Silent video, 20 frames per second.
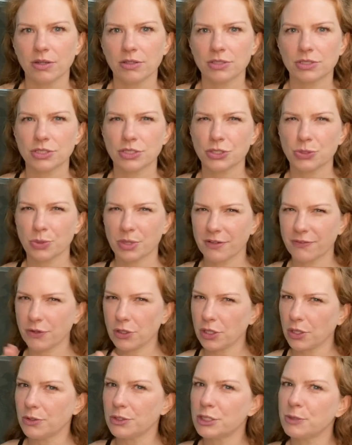sort of
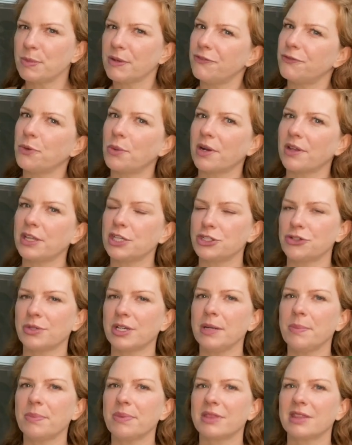close before the
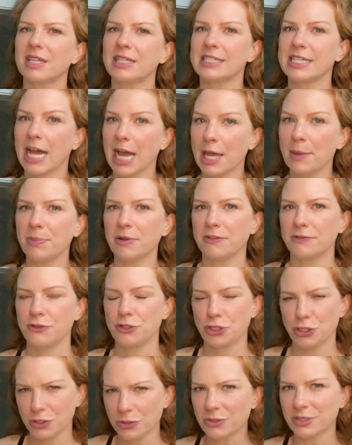trip the type of
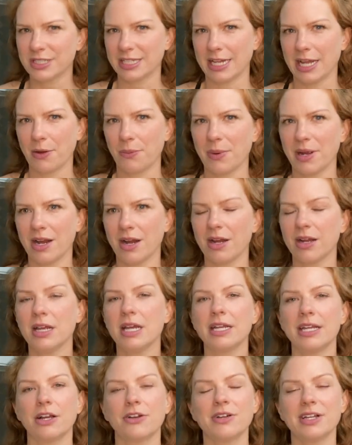shoes that I wear.
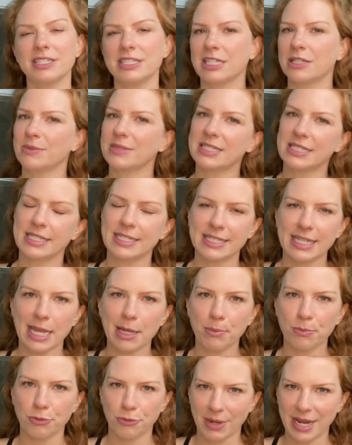Now granted, it was the
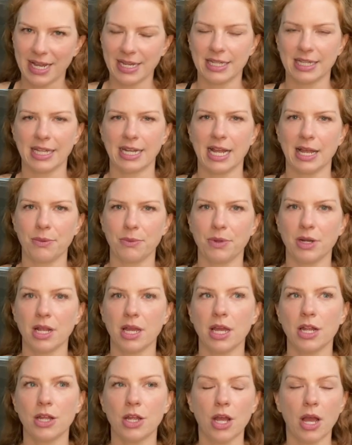same brand that I
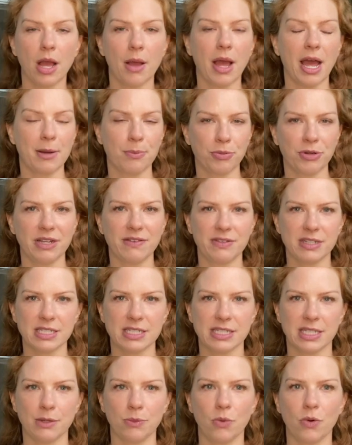had
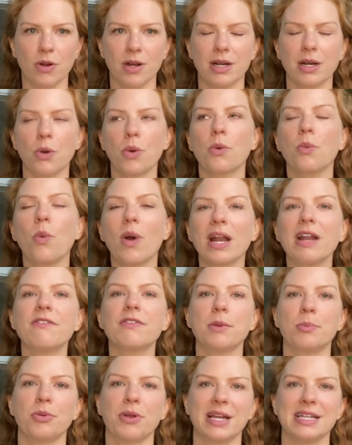previously worn, or one of
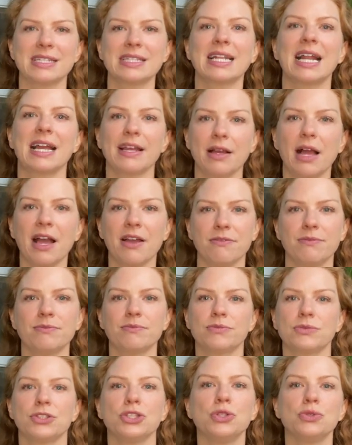the brands that I
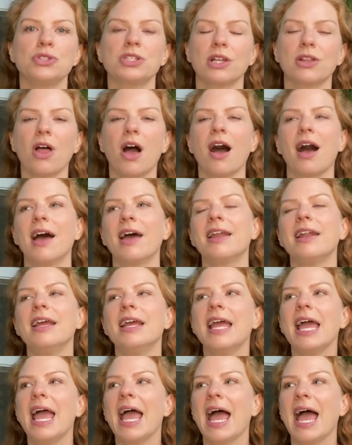use a lot,
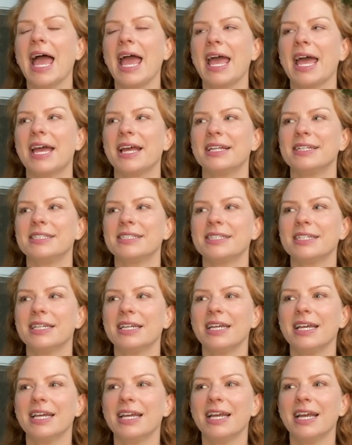
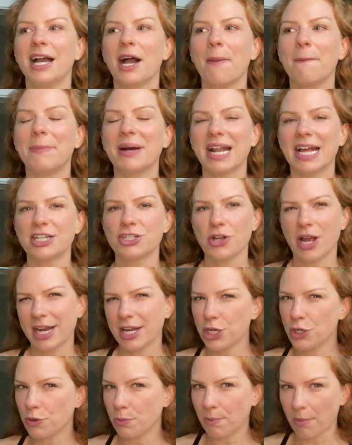but I tried
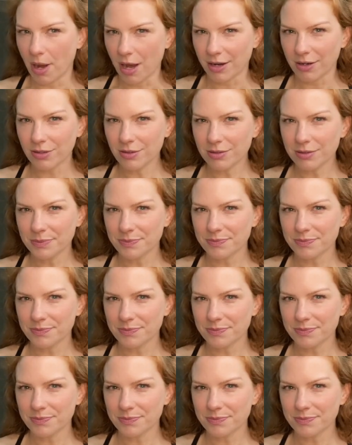a new model,